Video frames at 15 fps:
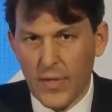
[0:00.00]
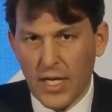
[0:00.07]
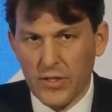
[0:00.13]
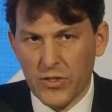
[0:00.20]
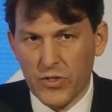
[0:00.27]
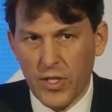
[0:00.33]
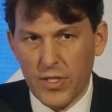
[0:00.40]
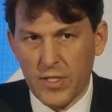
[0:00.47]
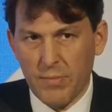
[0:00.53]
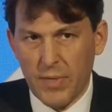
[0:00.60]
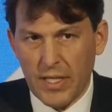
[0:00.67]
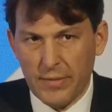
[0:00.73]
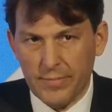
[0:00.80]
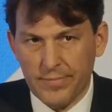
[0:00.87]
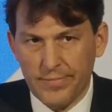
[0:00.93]
And trust
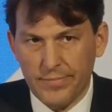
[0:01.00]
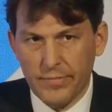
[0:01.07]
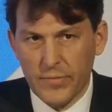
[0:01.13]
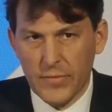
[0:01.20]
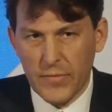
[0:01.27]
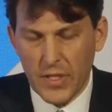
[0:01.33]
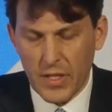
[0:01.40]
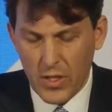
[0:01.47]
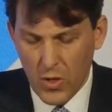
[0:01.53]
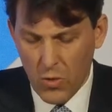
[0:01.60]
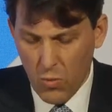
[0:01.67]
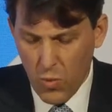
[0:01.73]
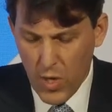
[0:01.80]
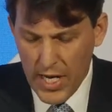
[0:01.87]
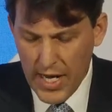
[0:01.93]
me,
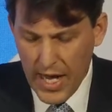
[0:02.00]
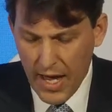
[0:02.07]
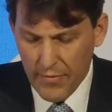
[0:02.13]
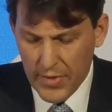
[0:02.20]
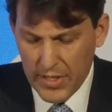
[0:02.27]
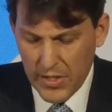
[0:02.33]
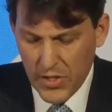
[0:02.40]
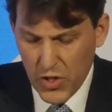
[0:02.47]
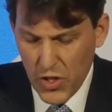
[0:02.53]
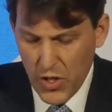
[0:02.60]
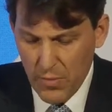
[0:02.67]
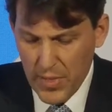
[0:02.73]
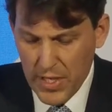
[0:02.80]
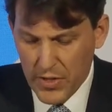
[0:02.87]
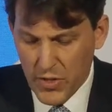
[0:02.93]
we have a
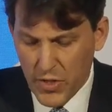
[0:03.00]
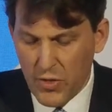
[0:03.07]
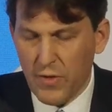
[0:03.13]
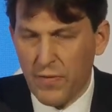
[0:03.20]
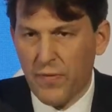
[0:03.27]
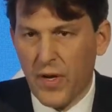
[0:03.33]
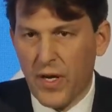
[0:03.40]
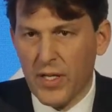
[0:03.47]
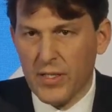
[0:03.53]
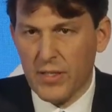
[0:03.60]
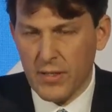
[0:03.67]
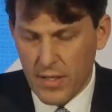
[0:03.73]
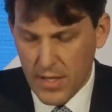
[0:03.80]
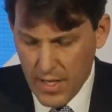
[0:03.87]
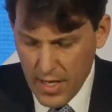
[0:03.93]
determined, unified,
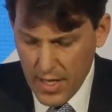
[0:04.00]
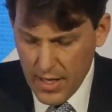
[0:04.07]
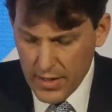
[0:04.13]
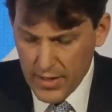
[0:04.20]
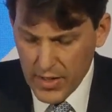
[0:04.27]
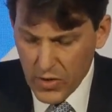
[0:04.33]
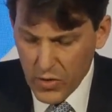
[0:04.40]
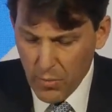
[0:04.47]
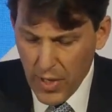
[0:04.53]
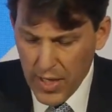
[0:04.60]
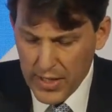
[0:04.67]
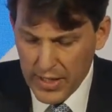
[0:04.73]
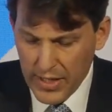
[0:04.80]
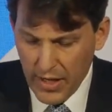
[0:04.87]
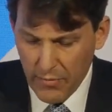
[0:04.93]

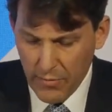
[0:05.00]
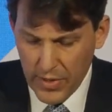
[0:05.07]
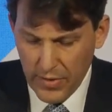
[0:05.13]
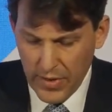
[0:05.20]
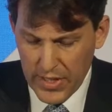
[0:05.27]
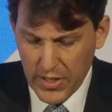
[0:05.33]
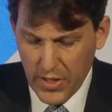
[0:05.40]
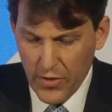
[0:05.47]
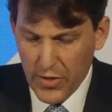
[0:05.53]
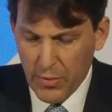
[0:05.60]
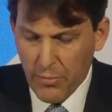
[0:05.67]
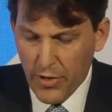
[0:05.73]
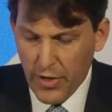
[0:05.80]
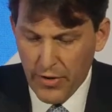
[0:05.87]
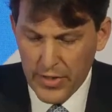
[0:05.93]
single-minded government that is going to
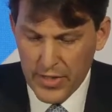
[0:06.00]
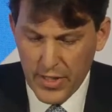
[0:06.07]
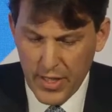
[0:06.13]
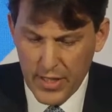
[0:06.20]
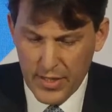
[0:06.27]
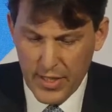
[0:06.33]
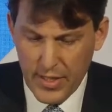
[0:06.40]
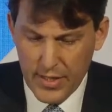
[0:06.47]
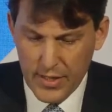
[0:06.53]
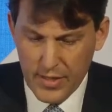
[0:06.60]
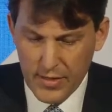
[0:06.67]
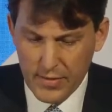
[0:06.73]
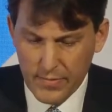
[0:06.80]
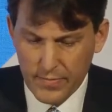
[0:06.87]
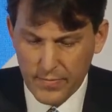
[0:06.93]
prioritise this.